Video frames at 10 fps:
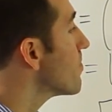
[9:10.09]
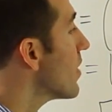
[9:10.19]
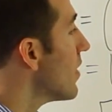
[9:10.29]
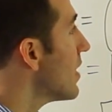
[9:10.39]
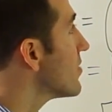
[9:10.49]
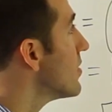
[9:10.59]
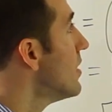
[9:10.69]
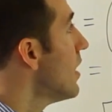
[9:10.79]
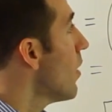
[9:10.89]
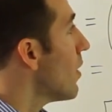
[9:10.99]
Alright, so
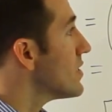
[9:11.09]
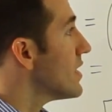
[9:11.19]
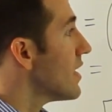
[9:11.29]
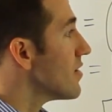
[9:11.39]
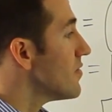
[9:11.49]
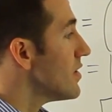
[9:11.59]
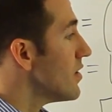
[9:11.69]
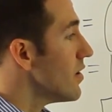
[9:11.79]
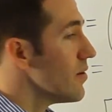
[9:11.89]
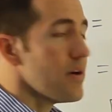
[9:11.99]
watch the next
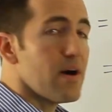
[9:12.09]
video.